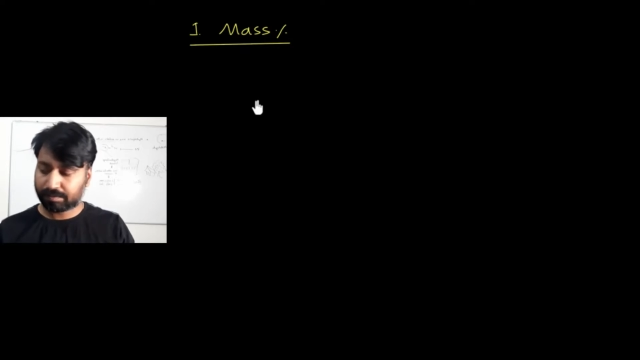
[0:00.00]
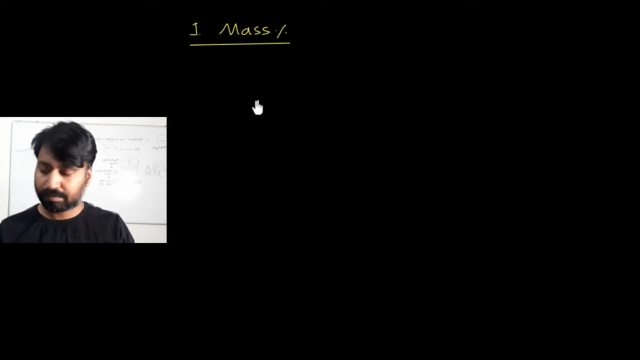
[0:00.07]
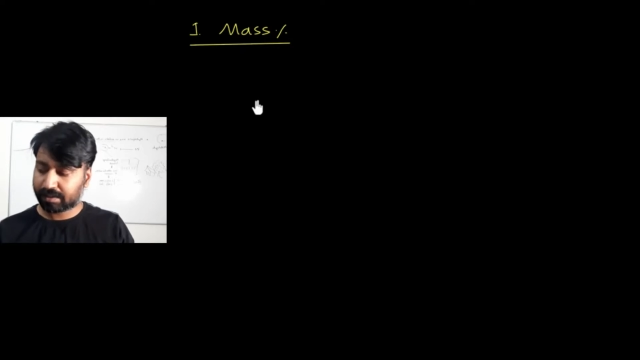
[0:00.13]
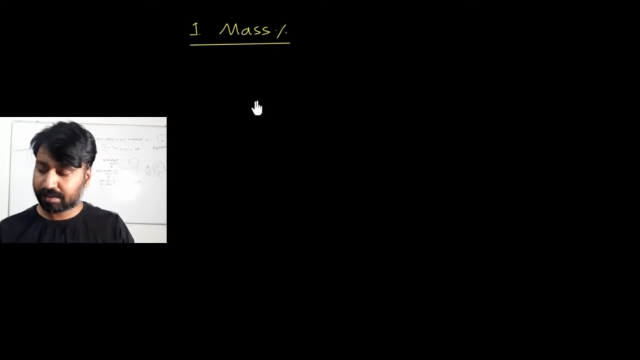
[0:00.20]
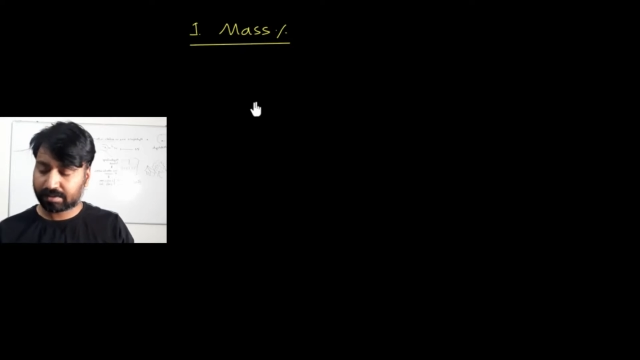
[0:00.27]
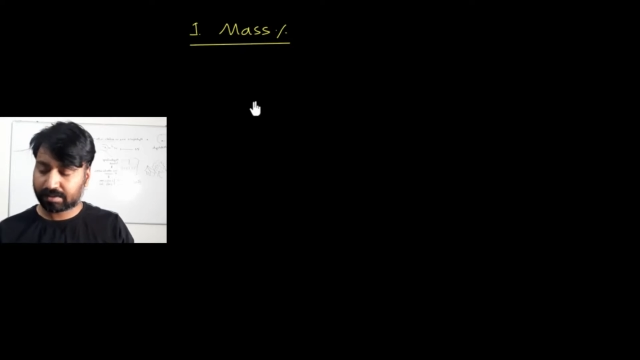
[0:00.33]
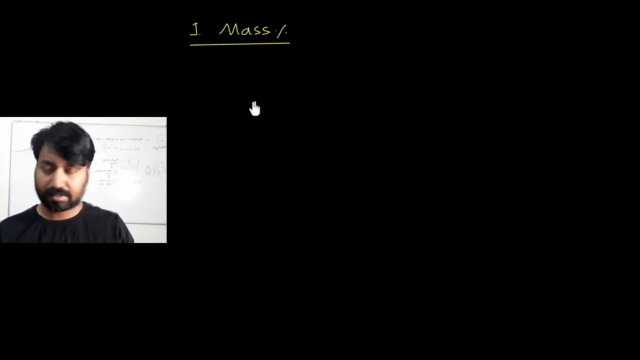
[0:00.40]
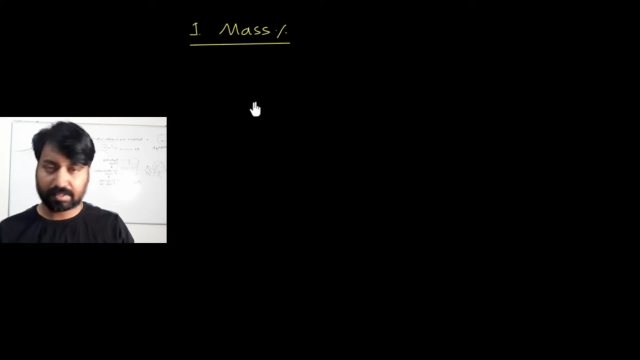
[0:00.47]

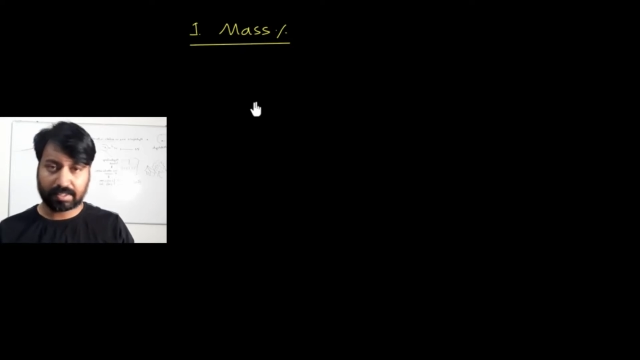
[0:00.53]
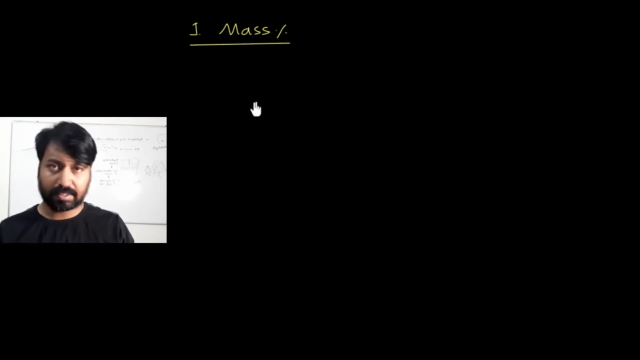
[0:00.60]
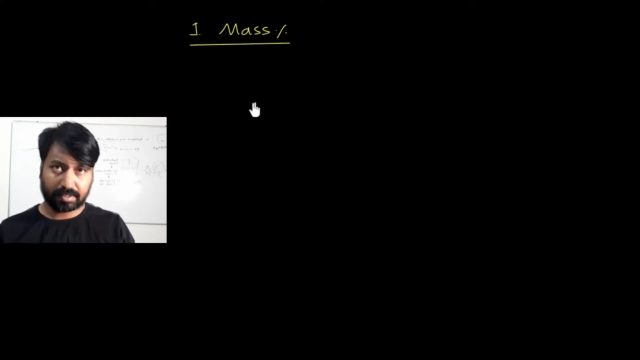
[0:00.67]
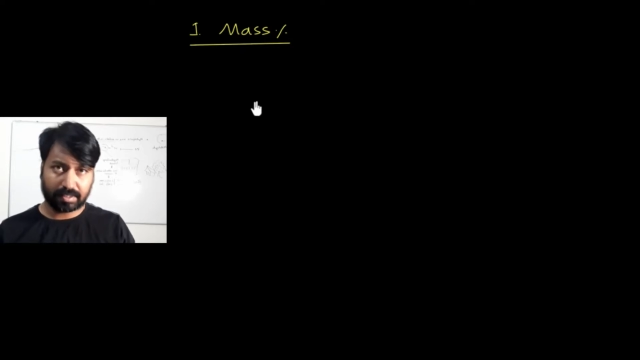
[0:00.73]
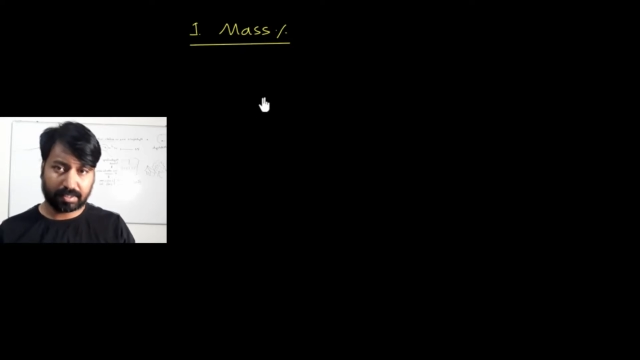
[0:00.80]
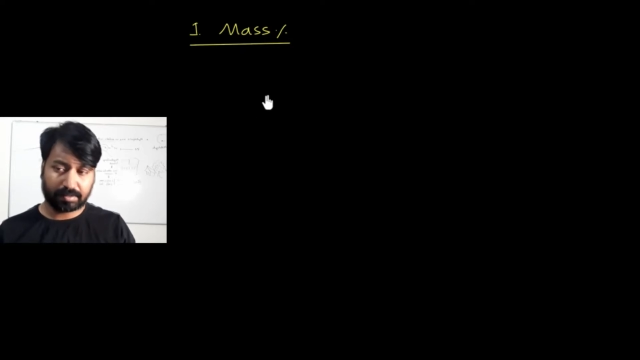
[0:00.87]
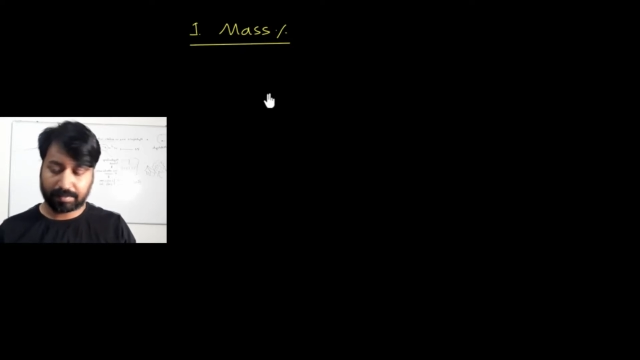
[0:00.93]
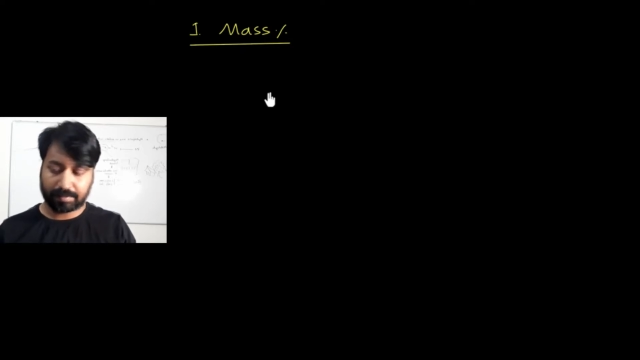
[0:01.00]
just
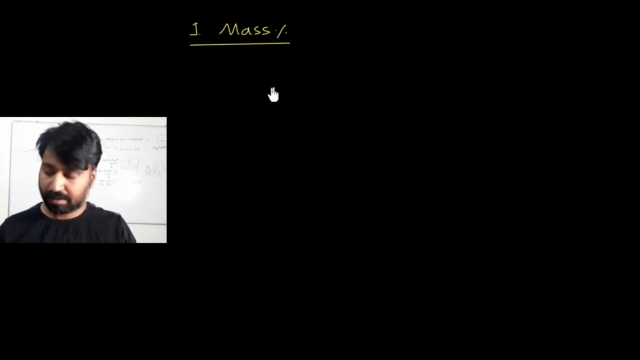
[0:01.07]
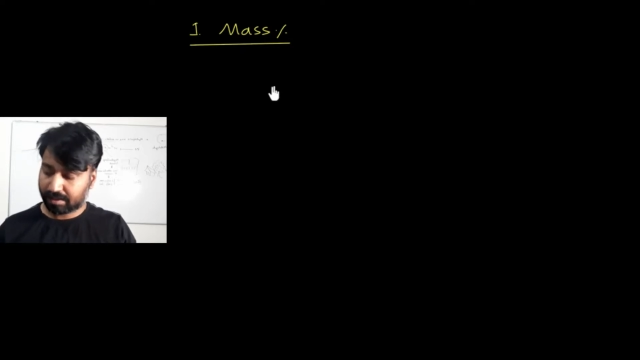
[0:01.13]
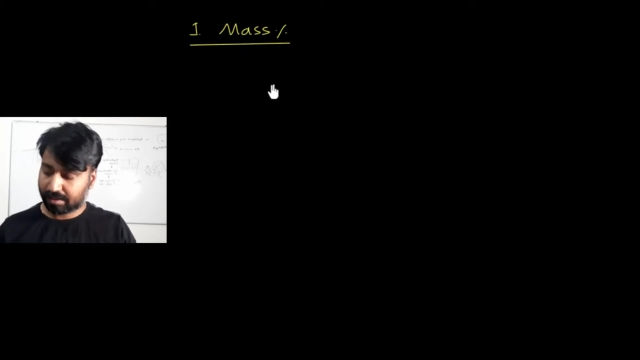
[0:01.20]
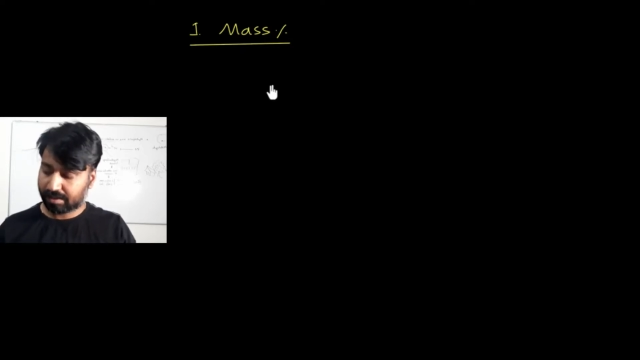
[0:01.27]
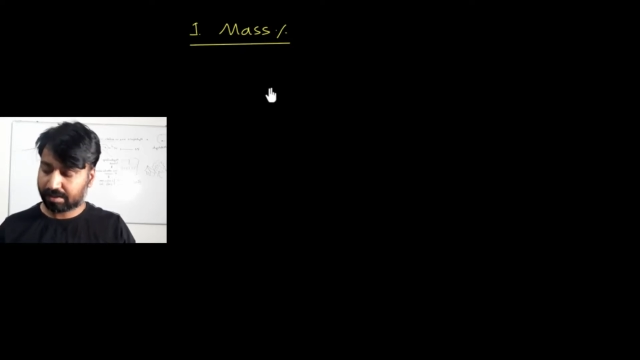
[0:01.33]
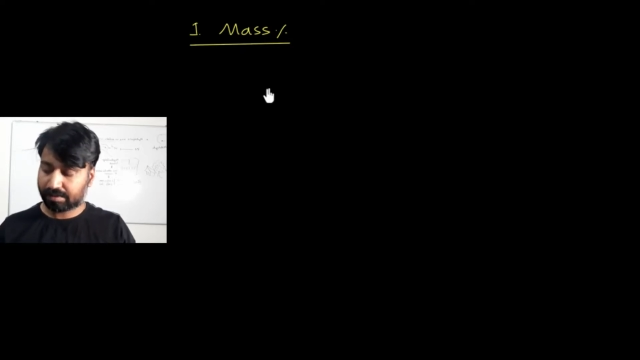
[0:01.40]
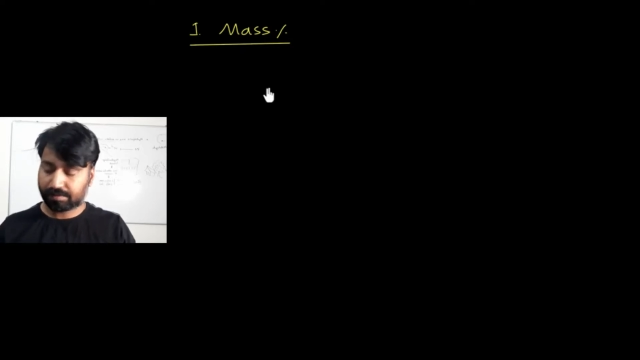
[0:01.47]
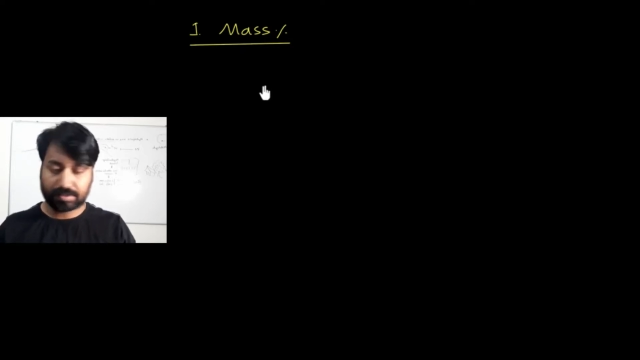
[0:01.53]
let me
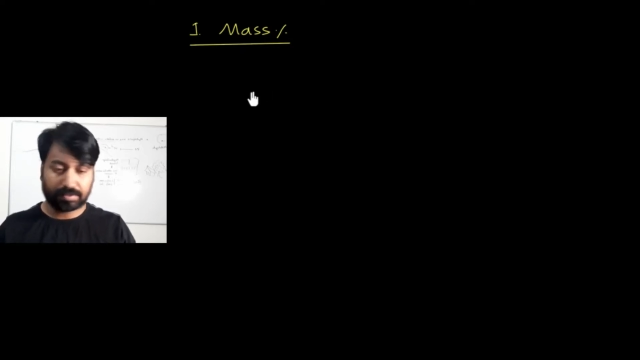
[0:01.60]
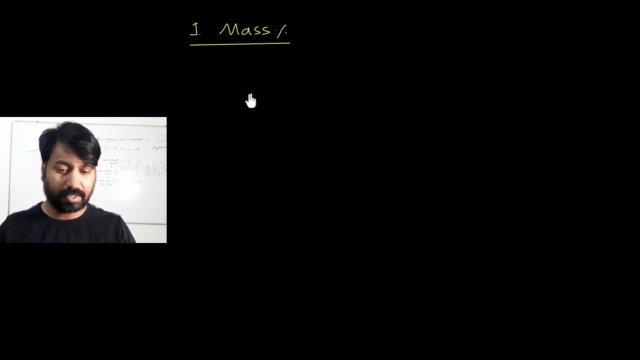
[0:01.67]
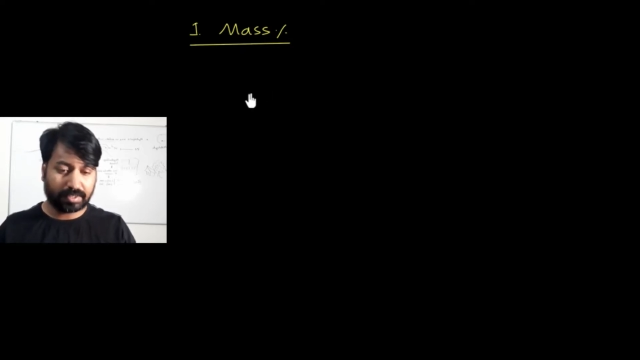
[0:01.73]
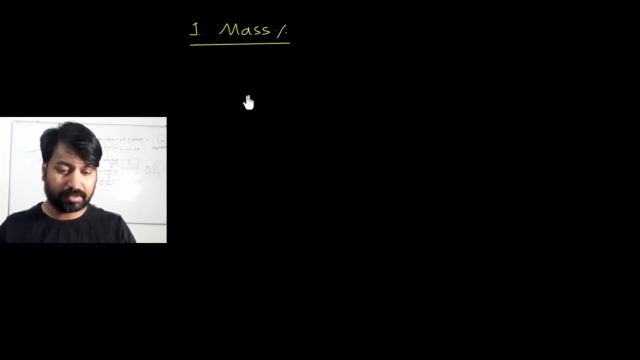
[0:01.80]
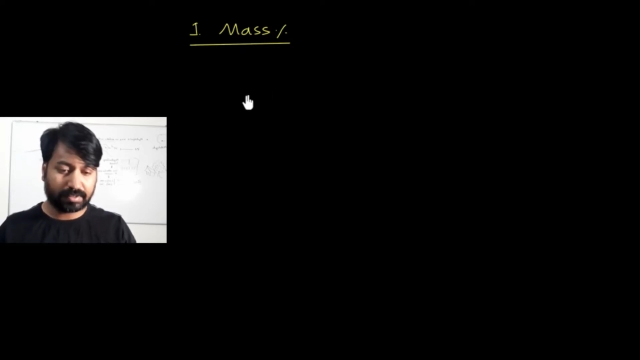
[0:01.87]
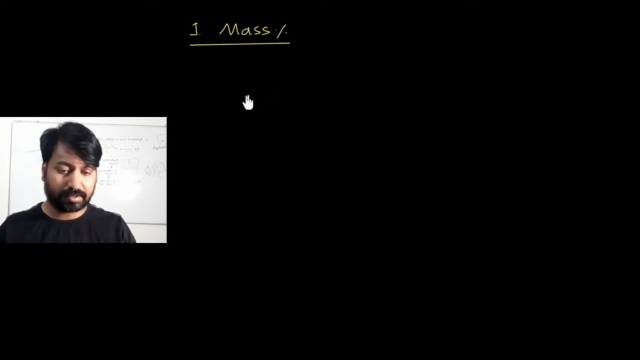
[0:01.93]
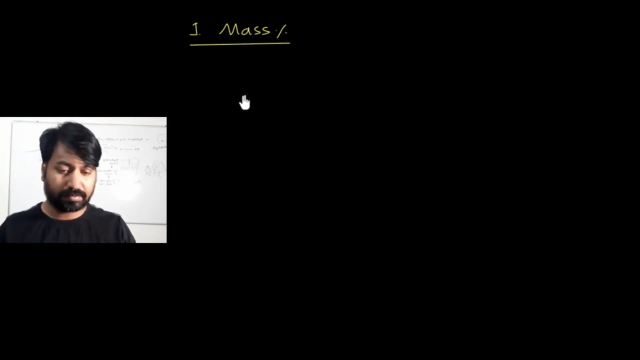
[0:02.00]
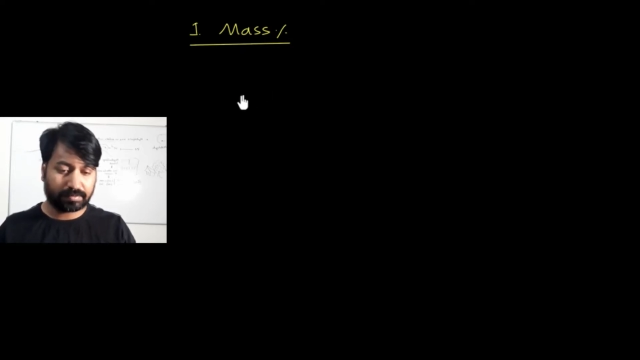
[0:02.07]
visualize
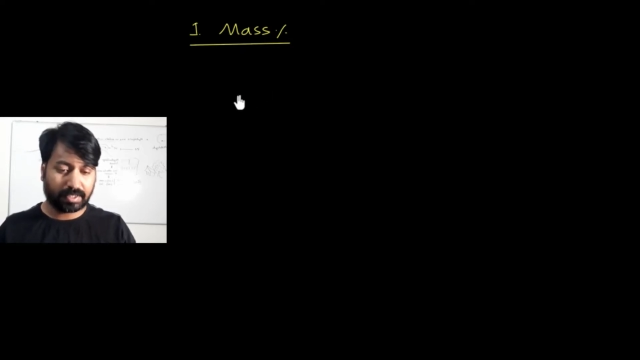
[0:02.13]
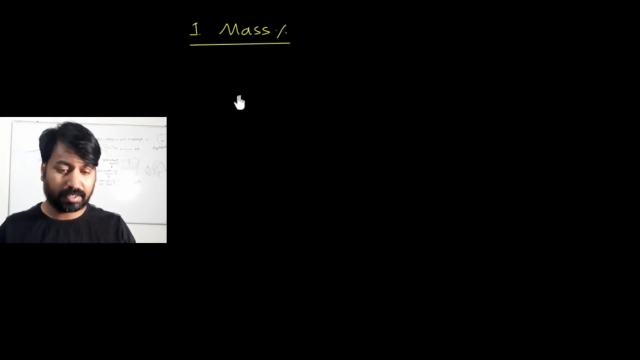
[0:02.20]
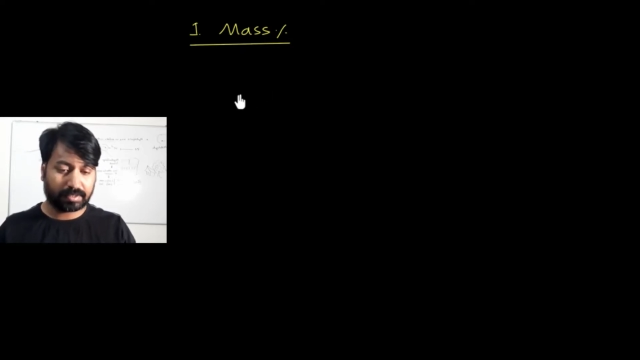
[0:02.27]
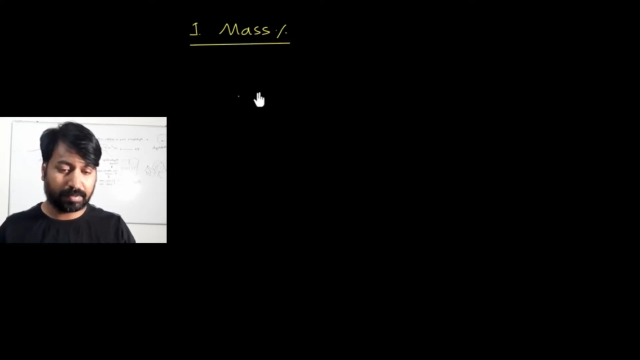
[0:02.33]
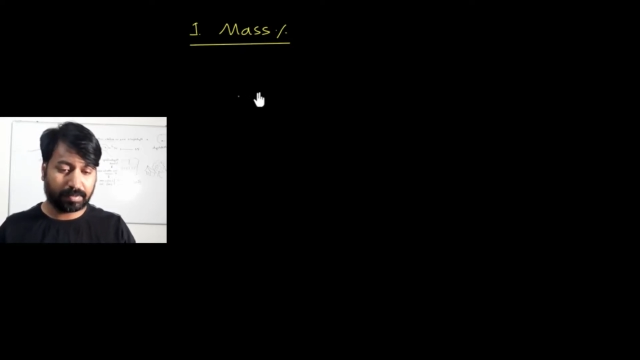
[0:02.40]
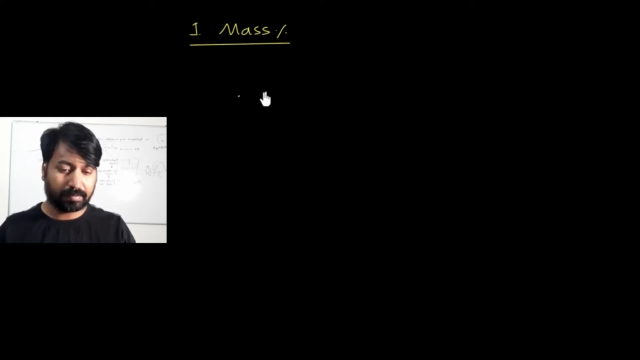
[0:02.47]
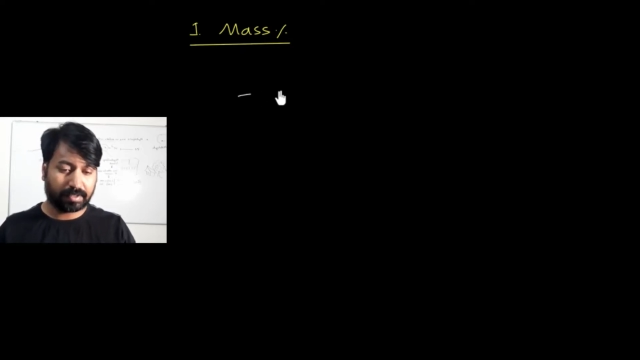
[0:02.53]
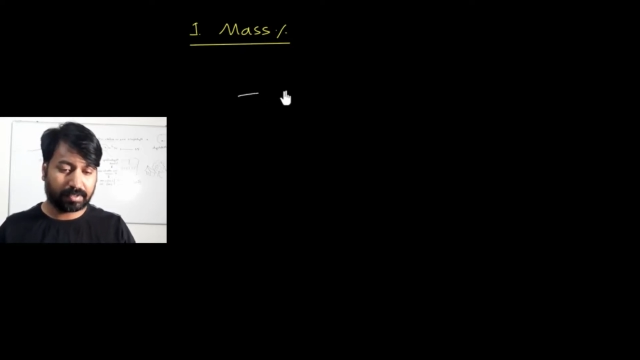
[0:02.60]
this with an
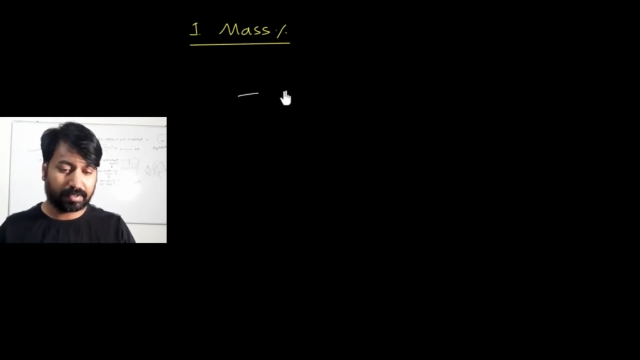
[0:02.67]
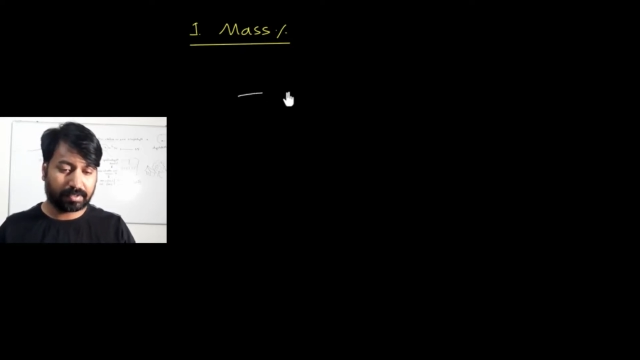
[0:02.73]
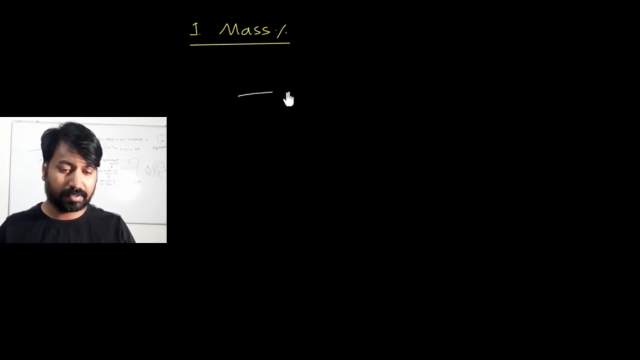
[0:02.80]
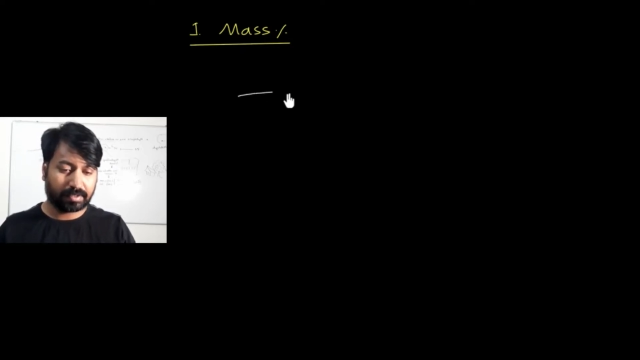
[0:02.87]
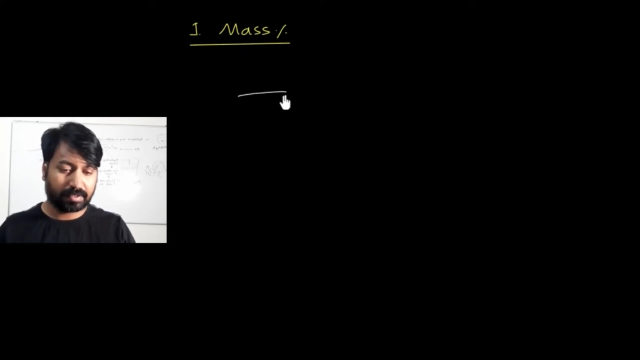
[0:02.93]
experiment.